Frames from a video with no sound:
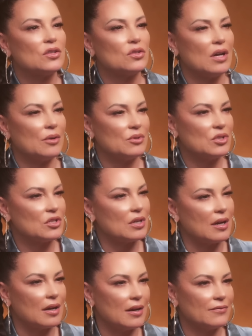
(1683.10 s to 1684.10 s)
So I was just
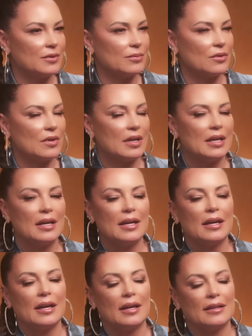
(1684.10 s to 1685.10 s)
uncomfortable.
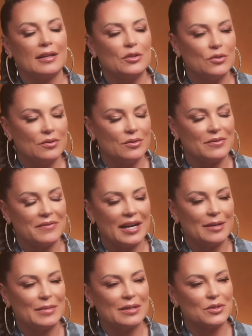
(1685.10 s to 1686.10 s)
And then you, you
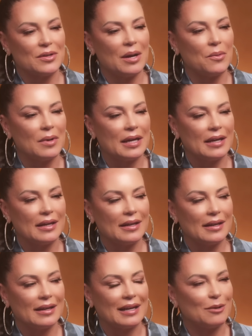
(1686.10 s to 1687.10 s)
invited me, and so I went,
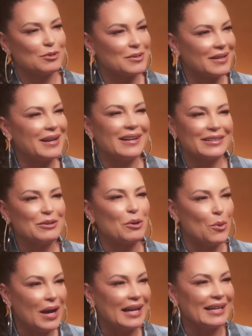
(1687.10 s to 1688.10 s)
and I was a little
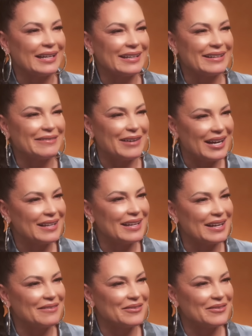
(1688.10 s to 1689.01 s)
quiet, right? Like